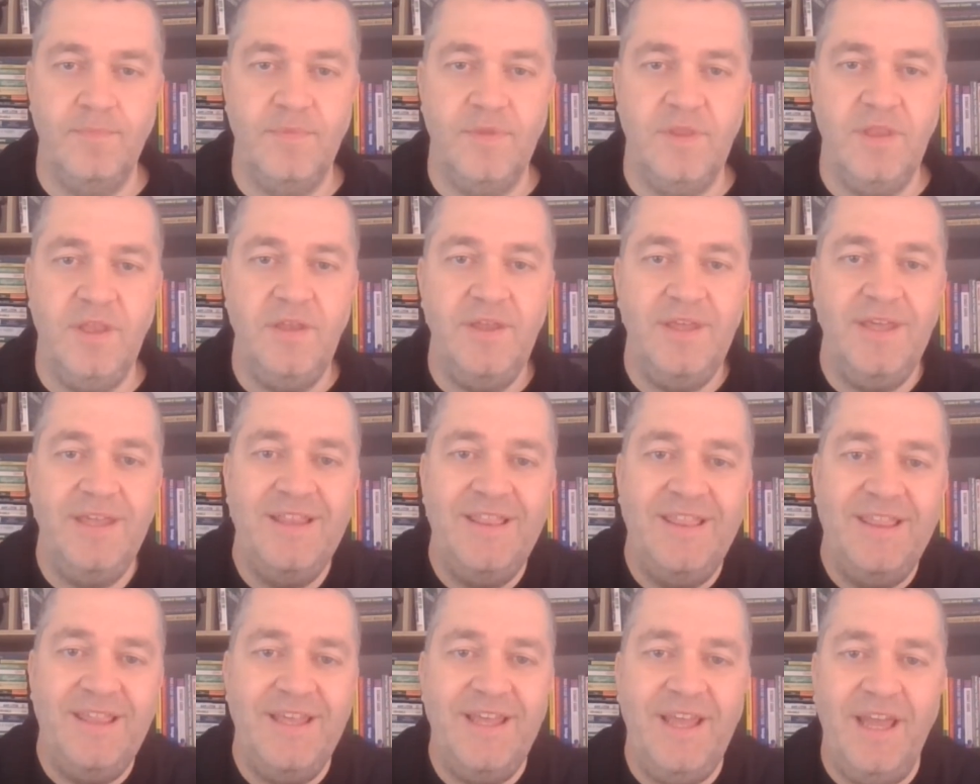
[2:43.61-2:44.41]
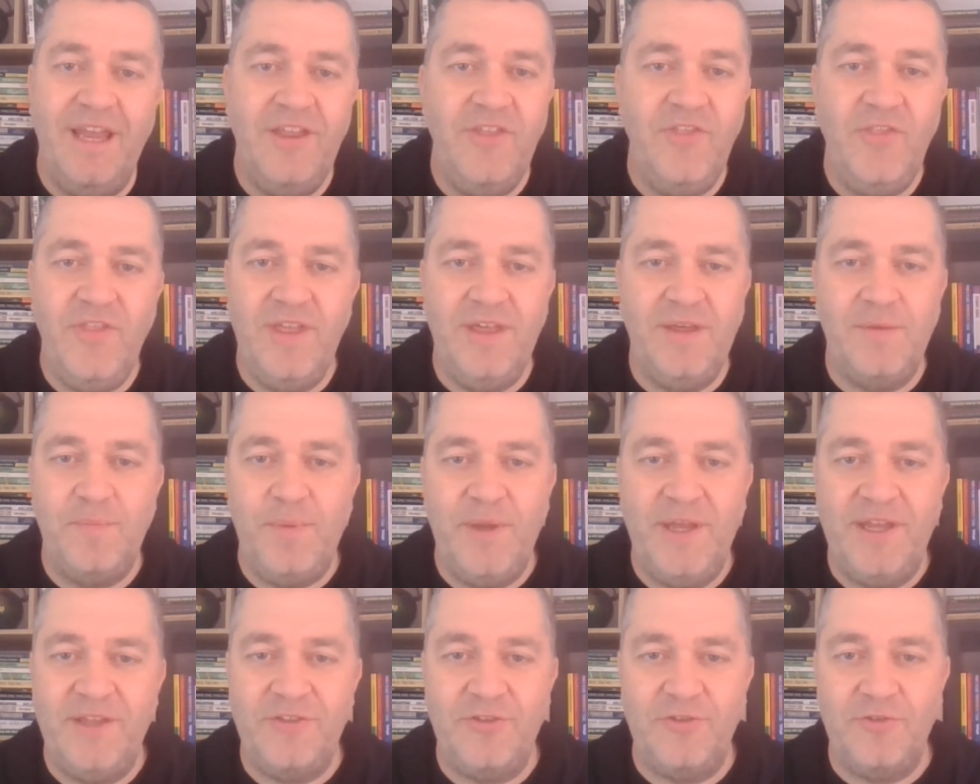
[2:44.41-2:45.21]
So you can see anything can
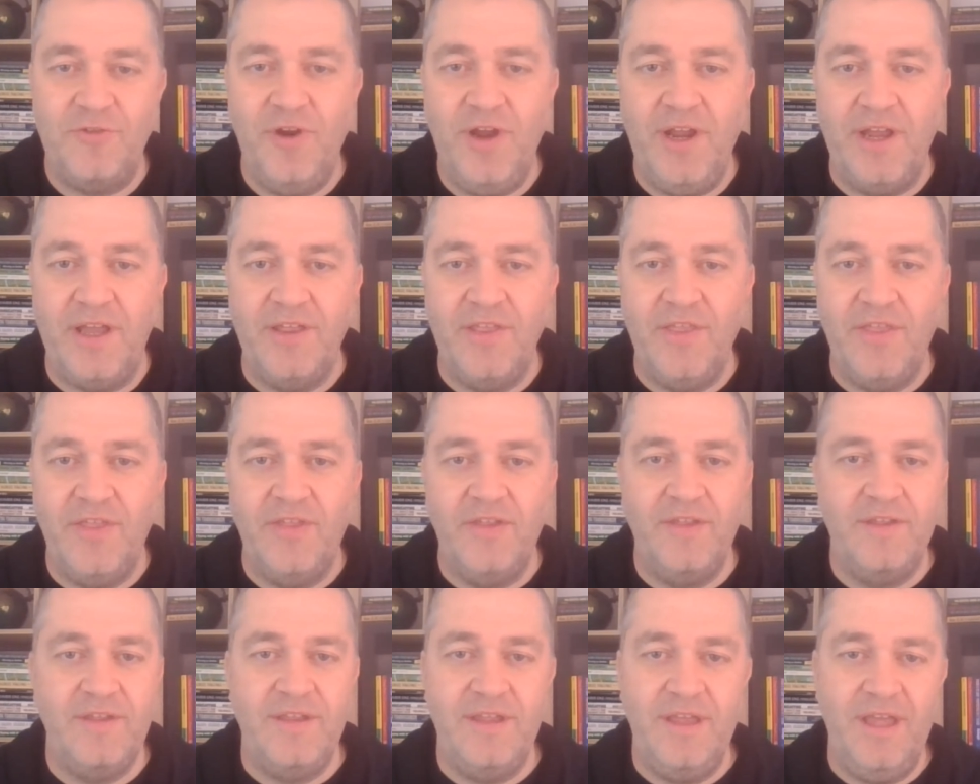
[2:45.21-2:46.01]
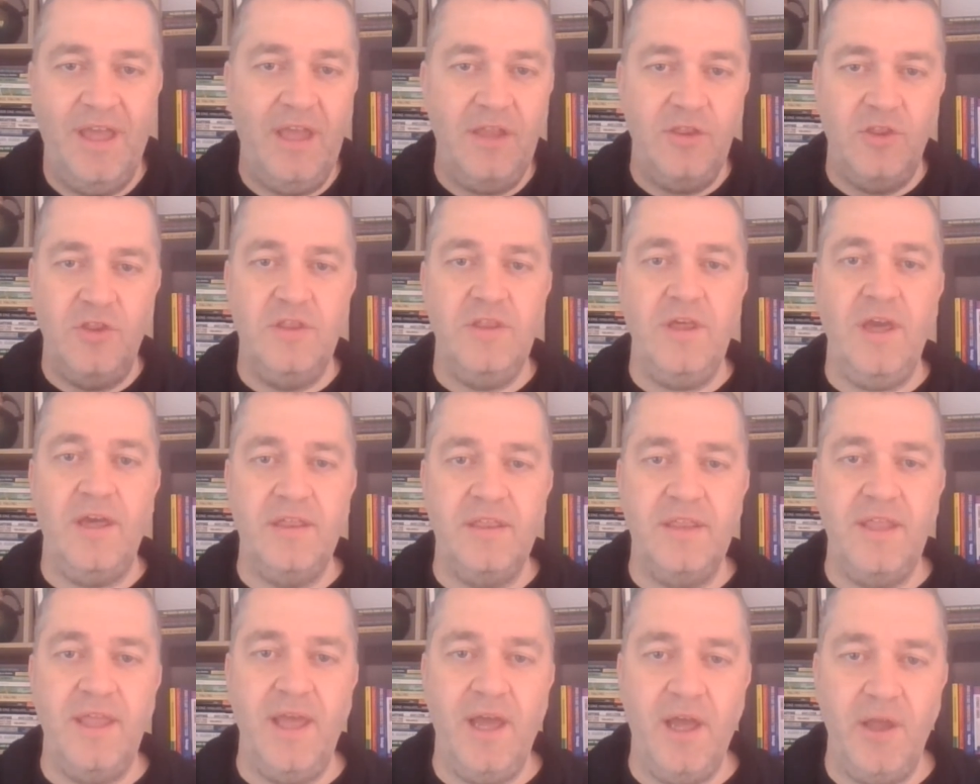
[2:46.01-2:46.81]
be strength. It's
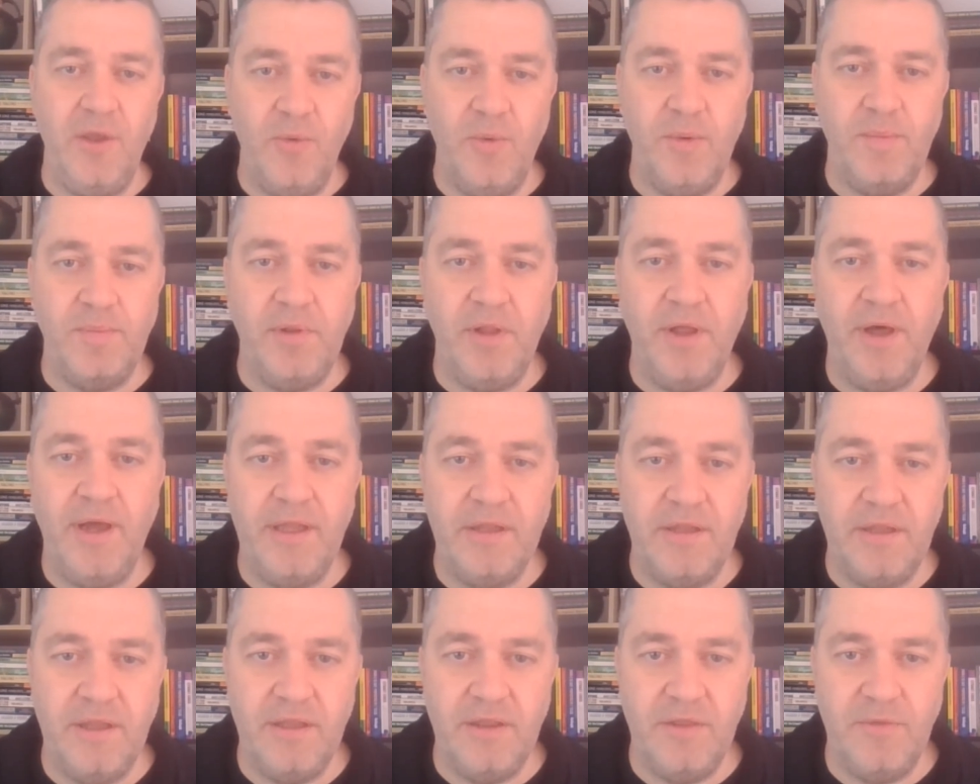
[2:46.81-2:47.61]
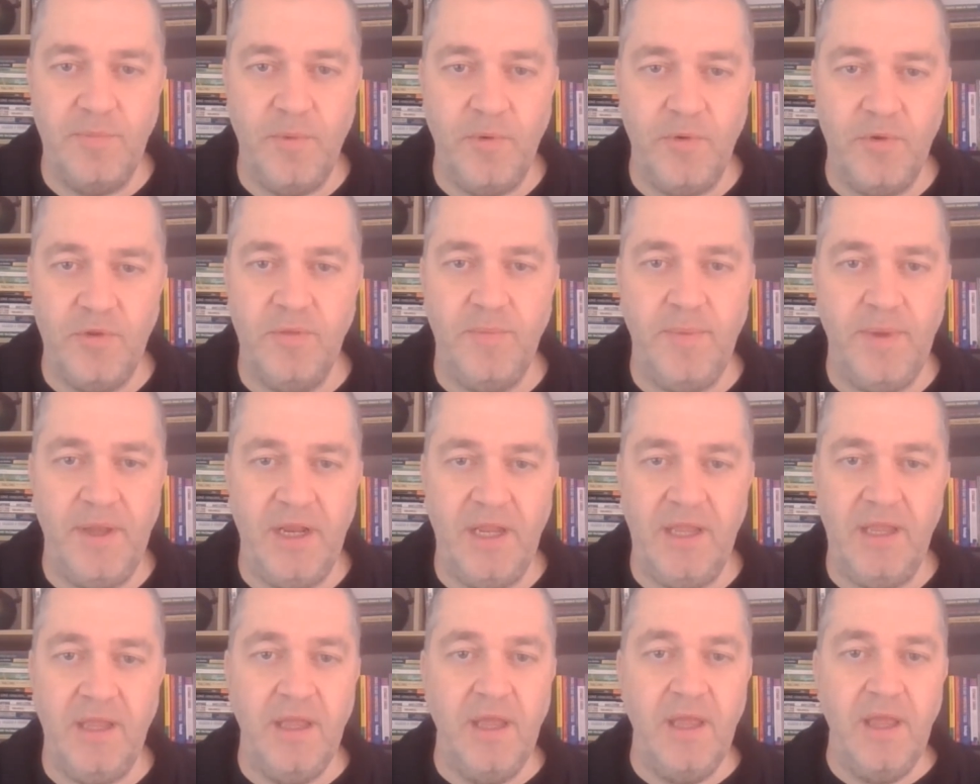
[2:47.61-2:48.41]
just how you apply it to your sports
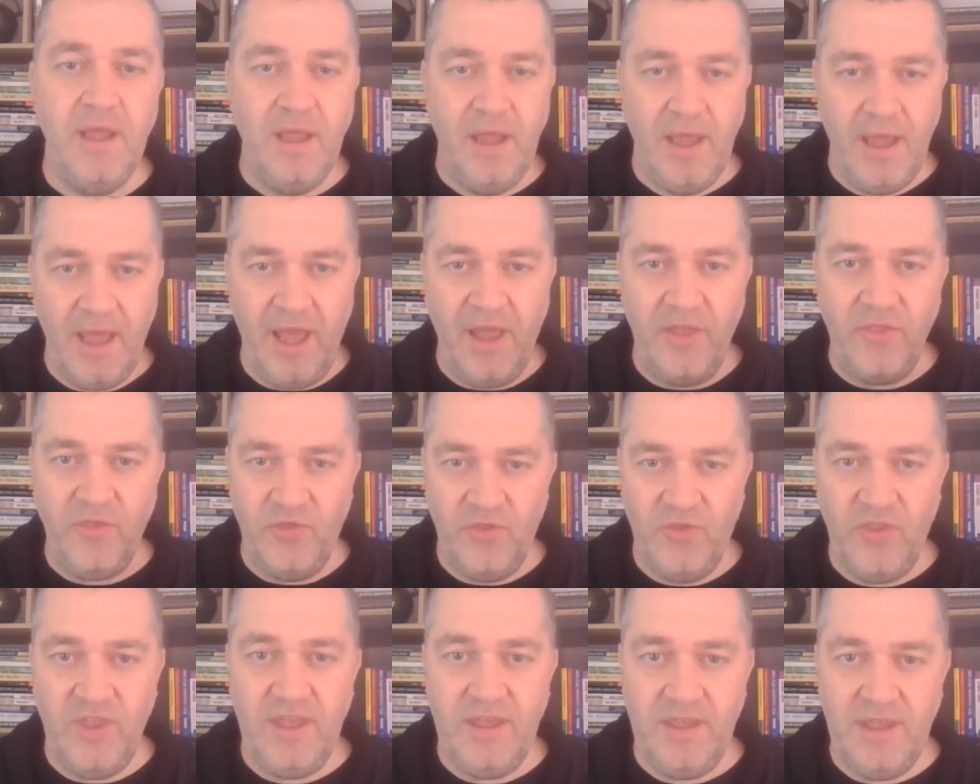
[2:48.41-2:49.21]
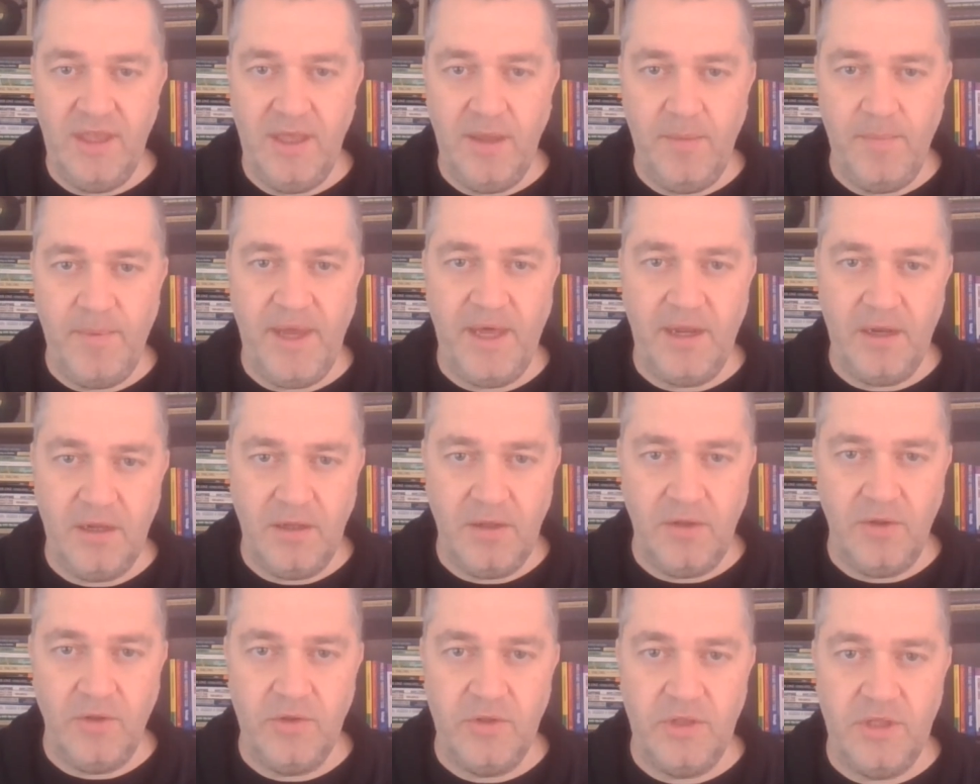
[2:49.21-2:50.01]
betting and thinking about
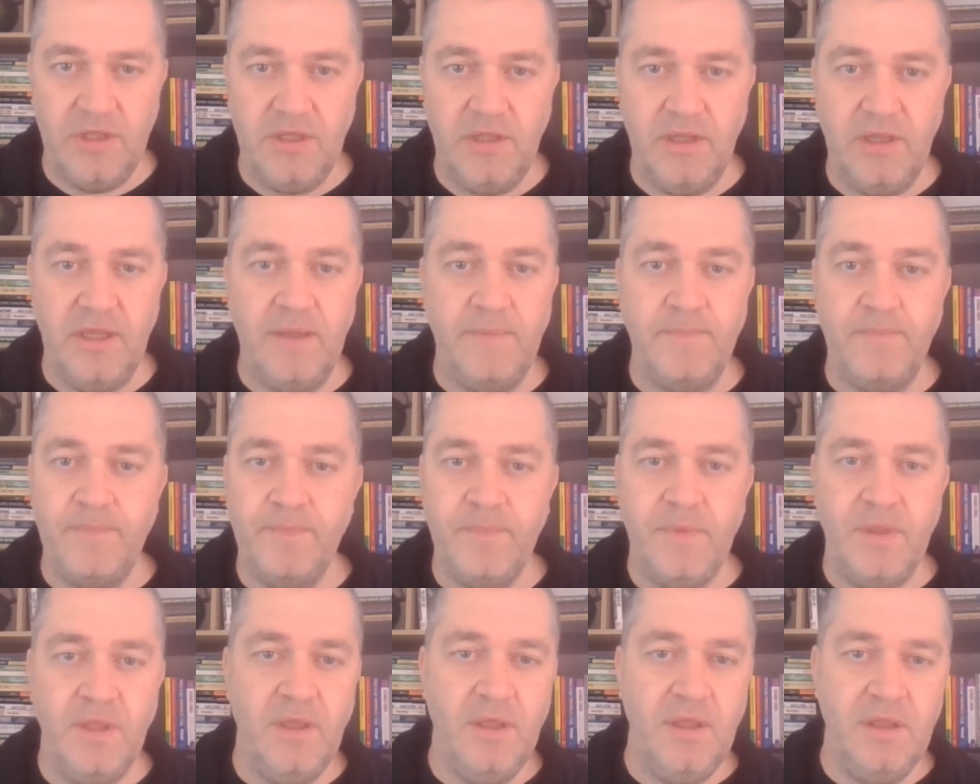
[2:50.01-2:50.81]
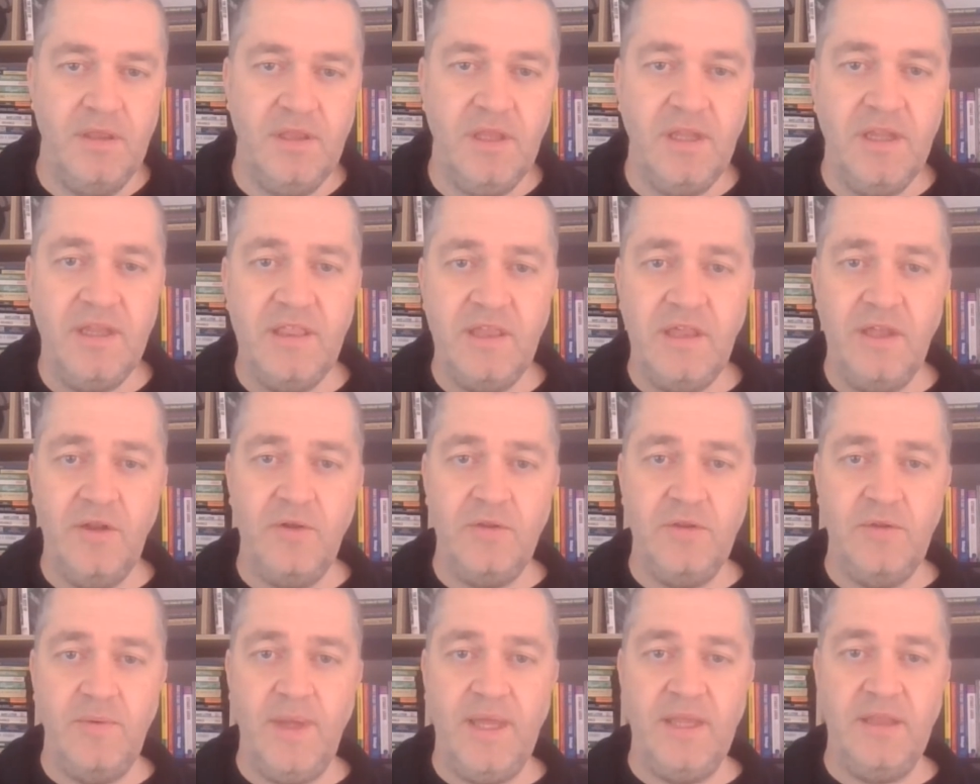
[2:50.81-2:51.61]
it logically. So let's get
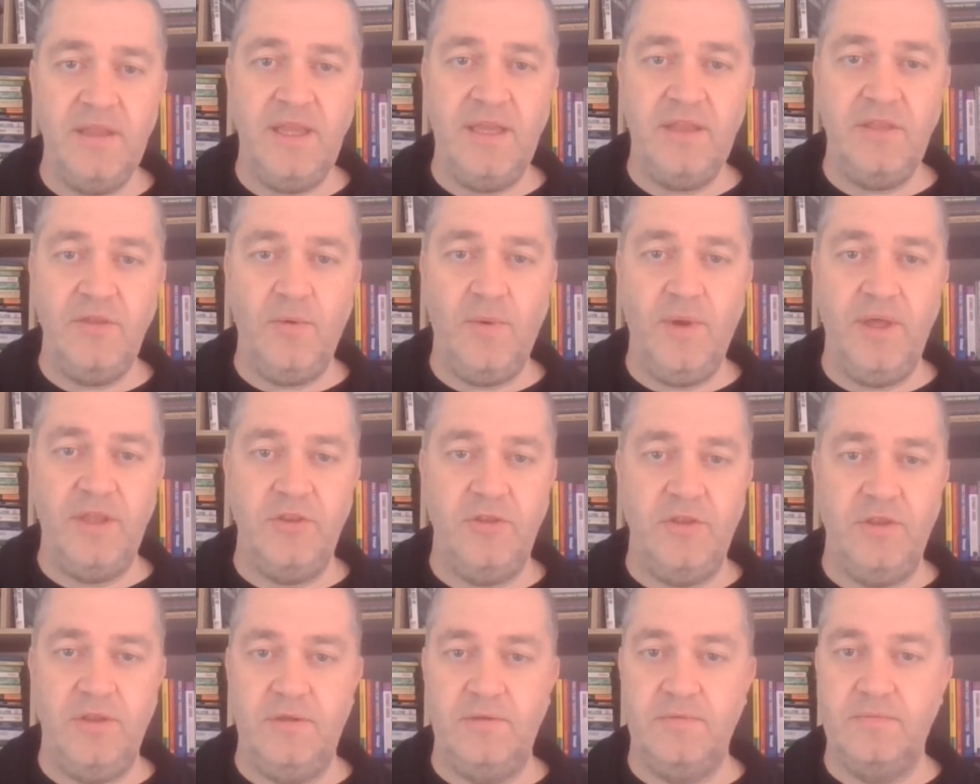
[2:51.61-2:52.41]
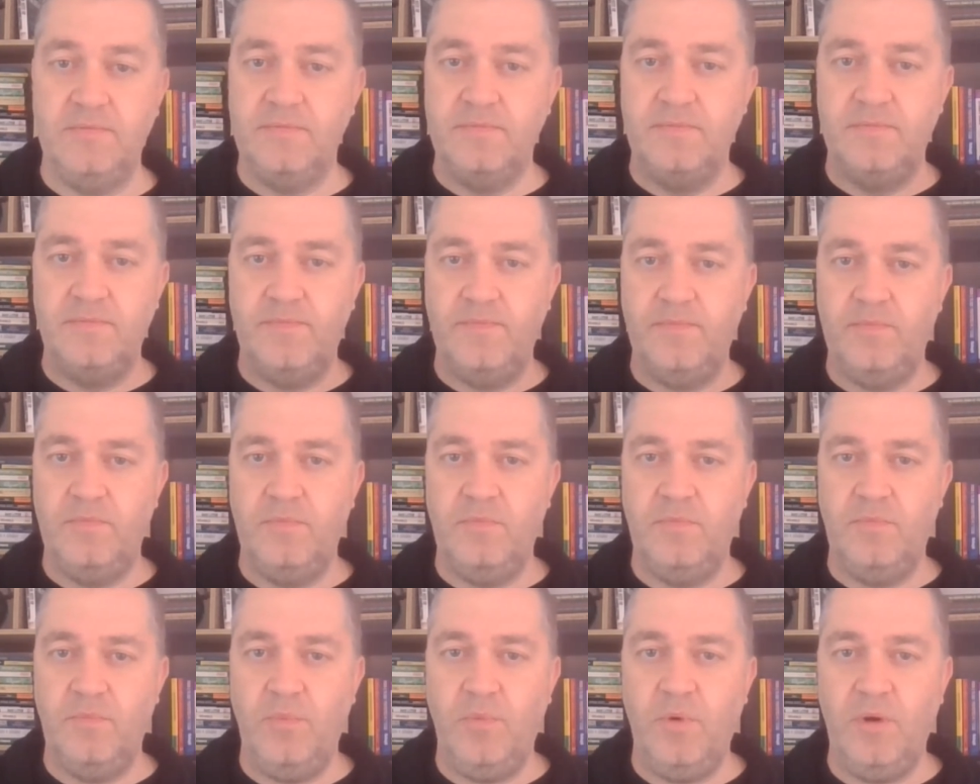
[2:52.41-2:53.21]
on to our next question.
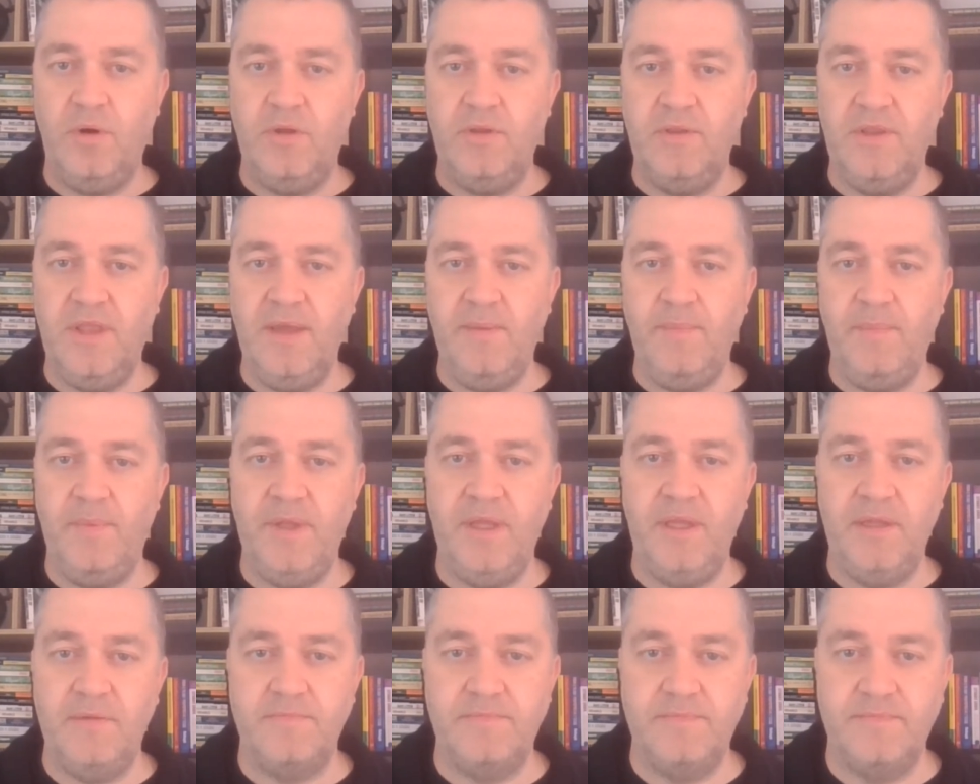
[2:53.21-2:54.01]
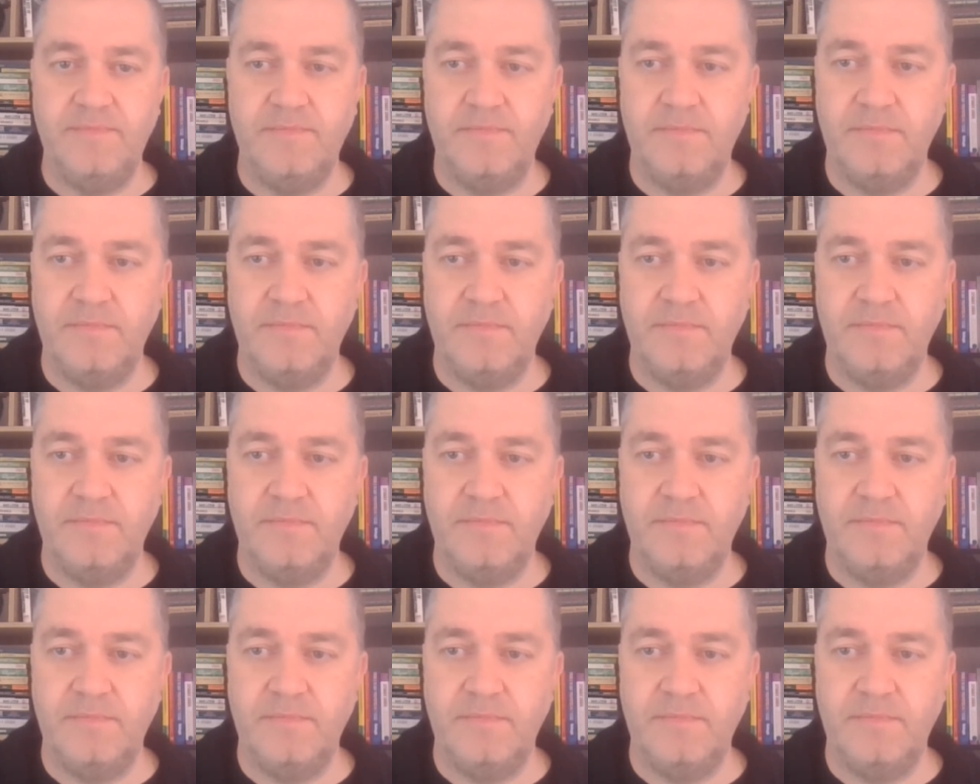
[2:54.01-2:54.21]
What could that be?